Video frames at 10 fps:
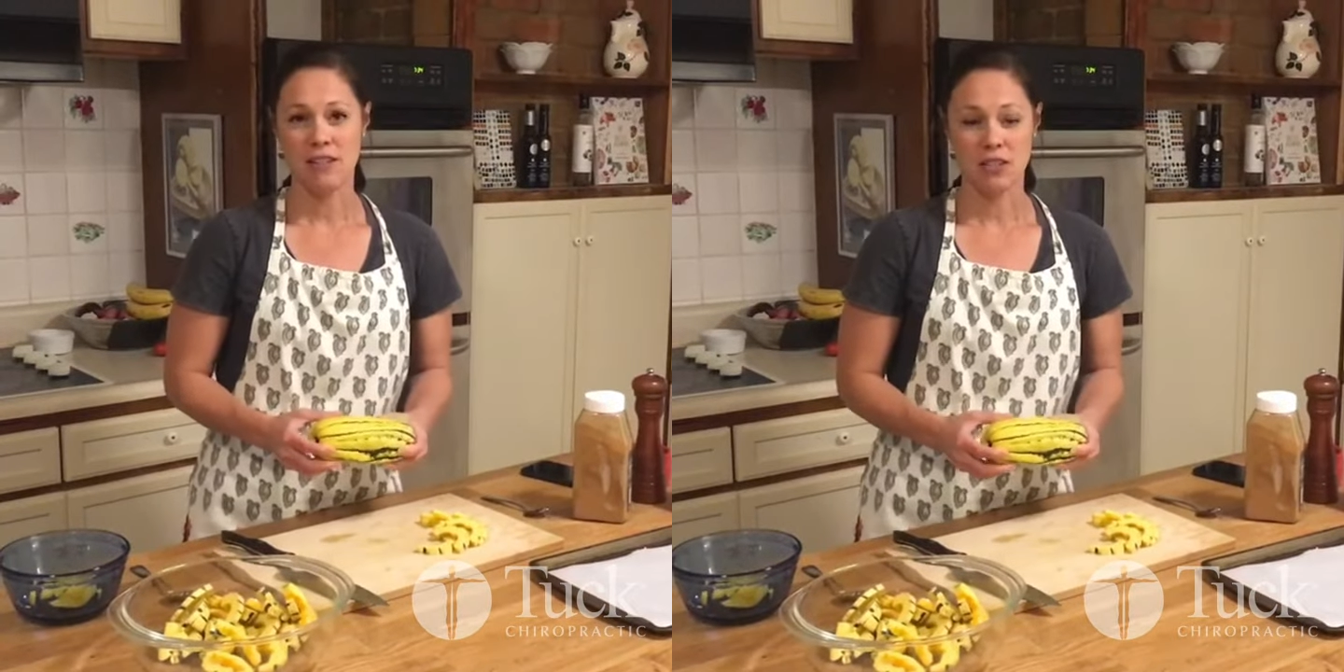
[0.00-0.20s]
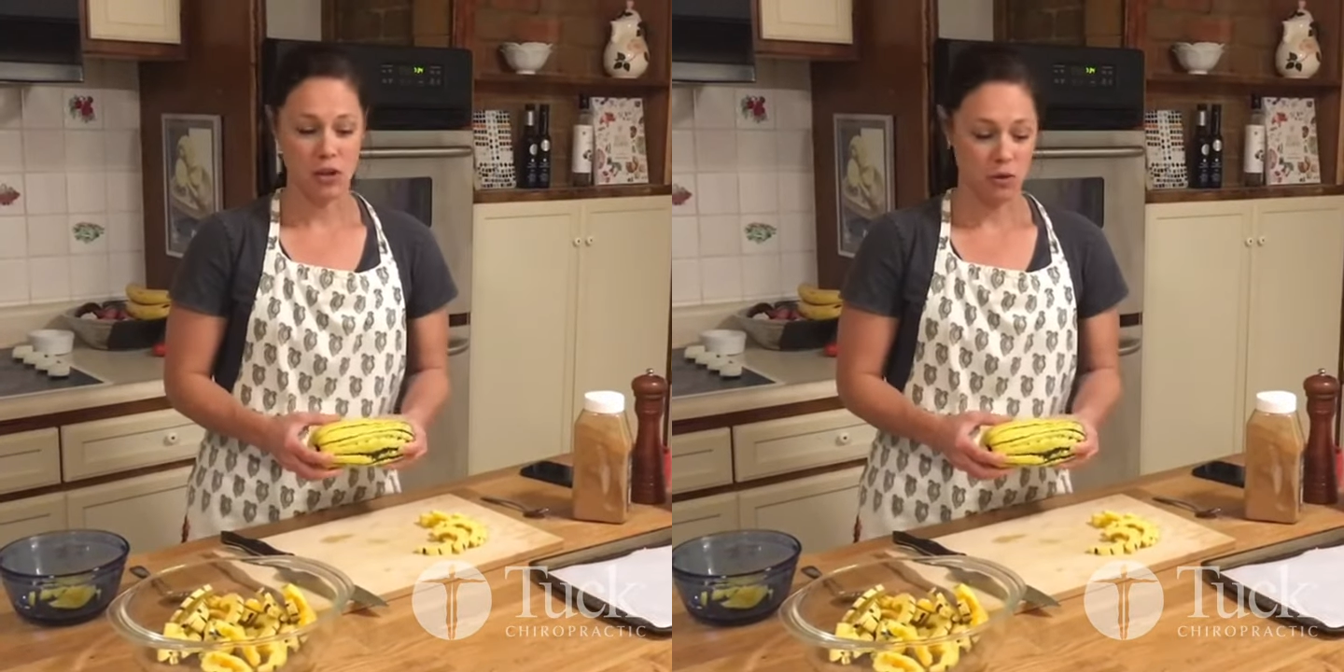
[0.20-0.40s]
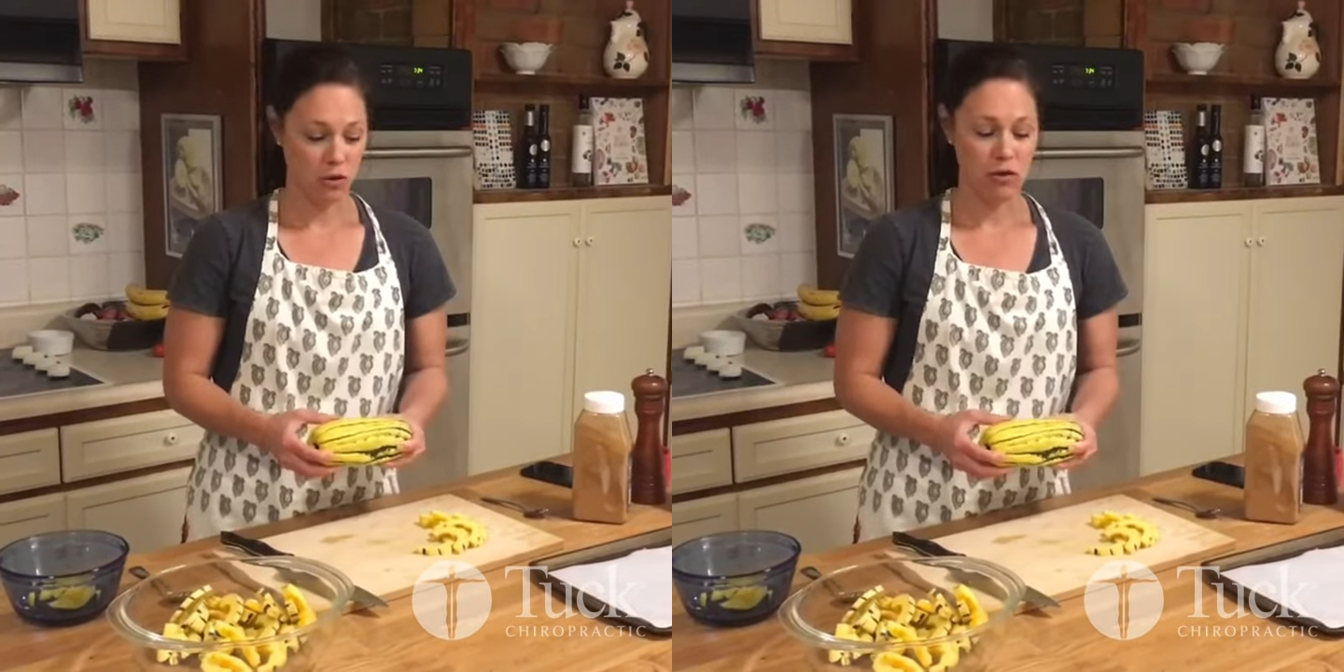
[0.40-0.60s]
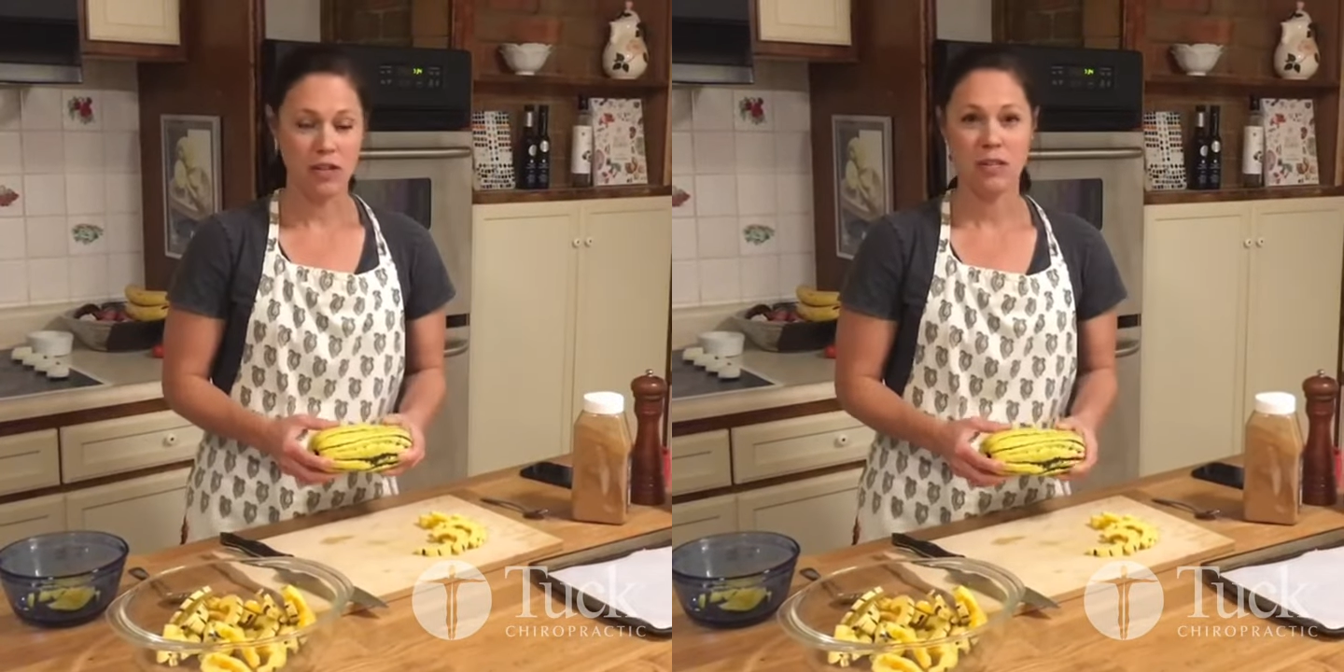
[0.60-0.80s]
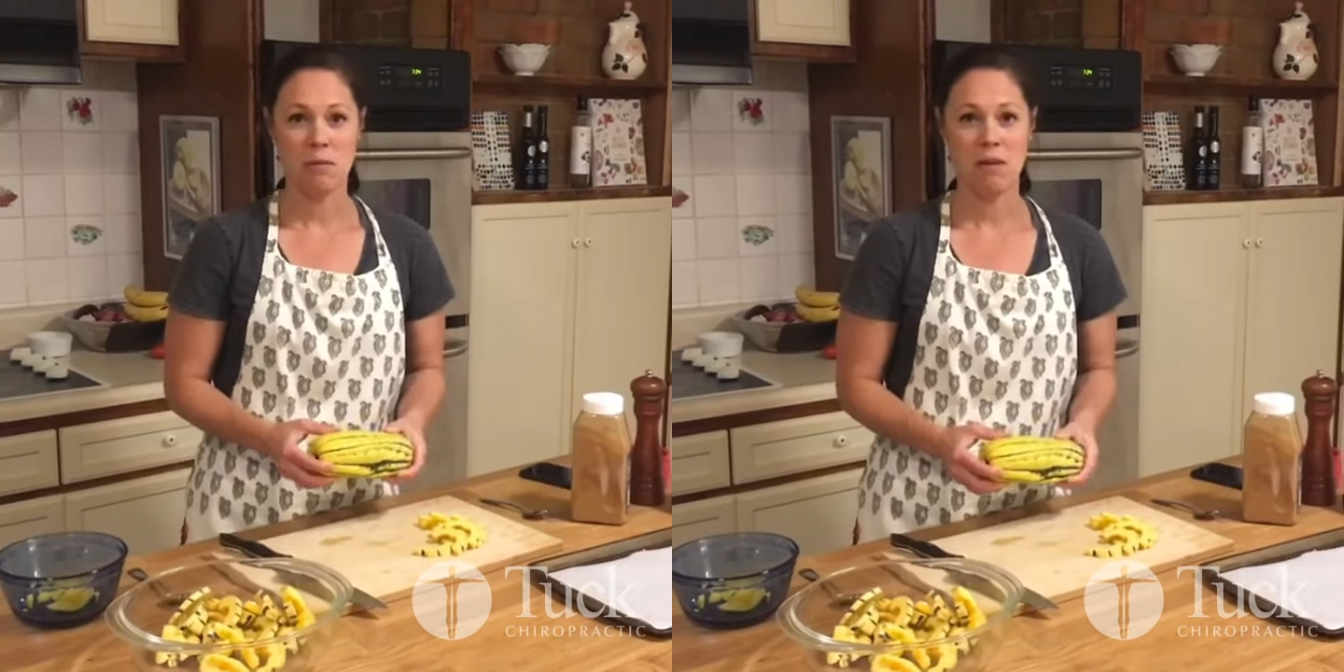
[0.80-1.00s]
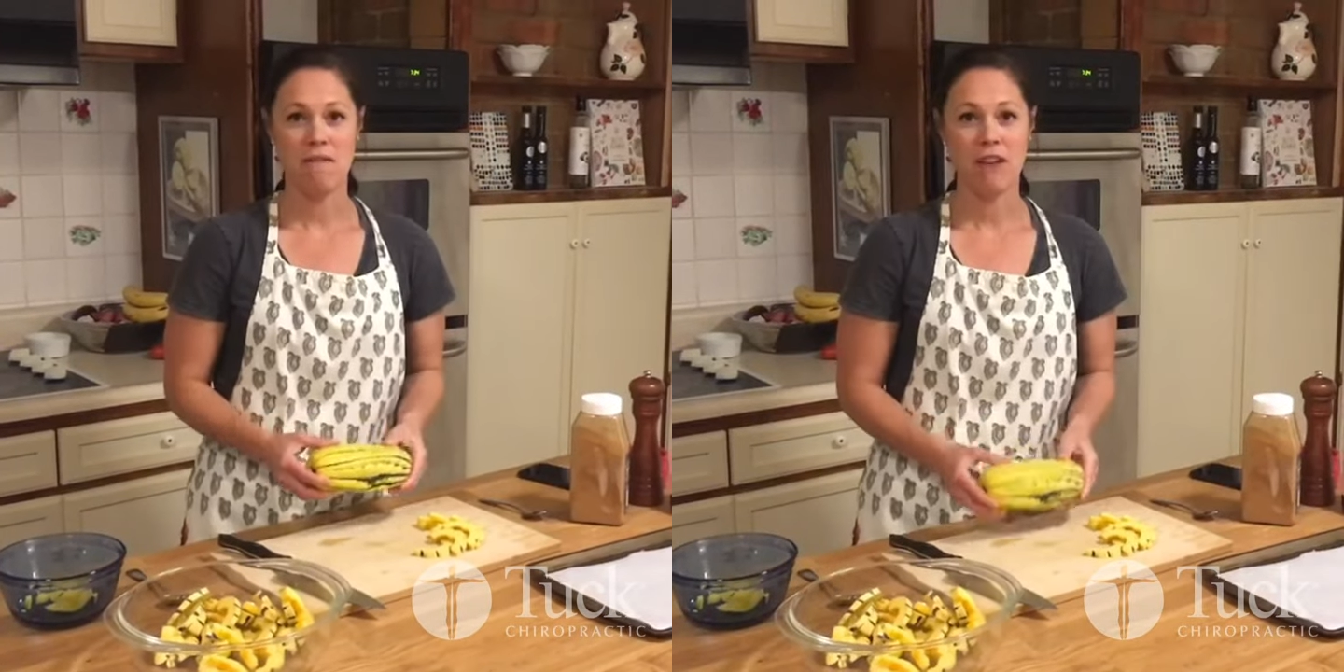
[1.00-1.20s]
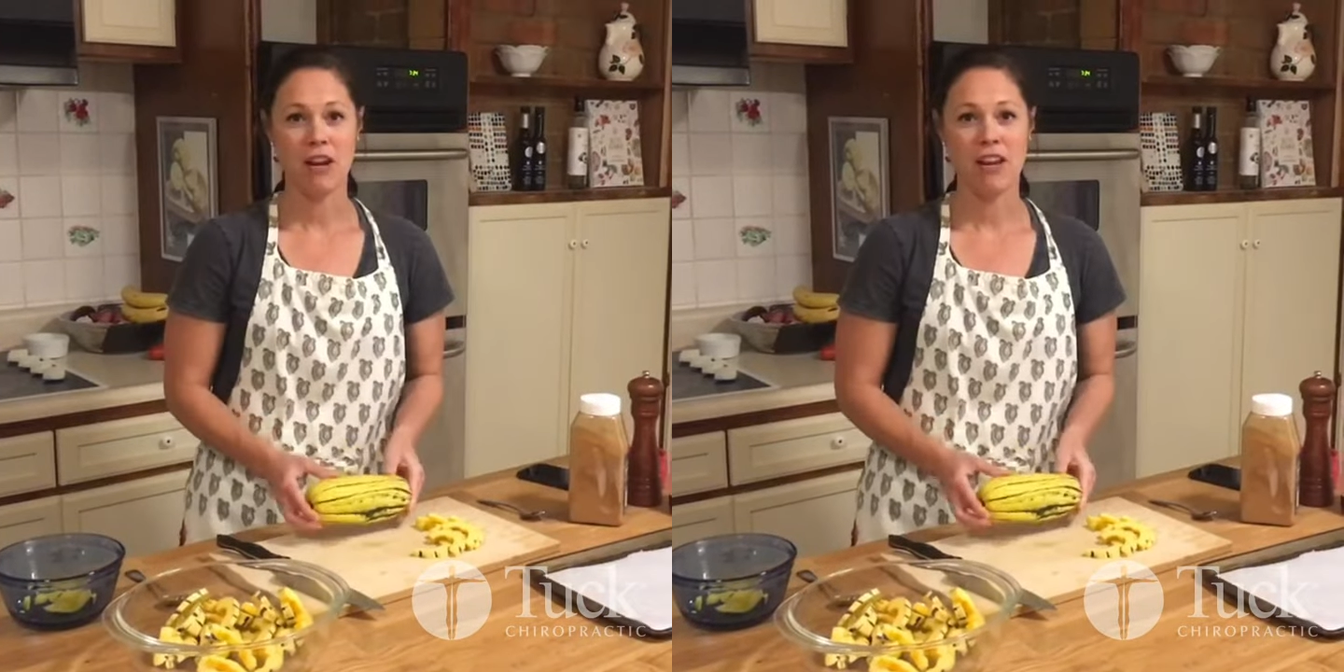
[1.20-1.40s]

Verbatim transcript: so you need to be very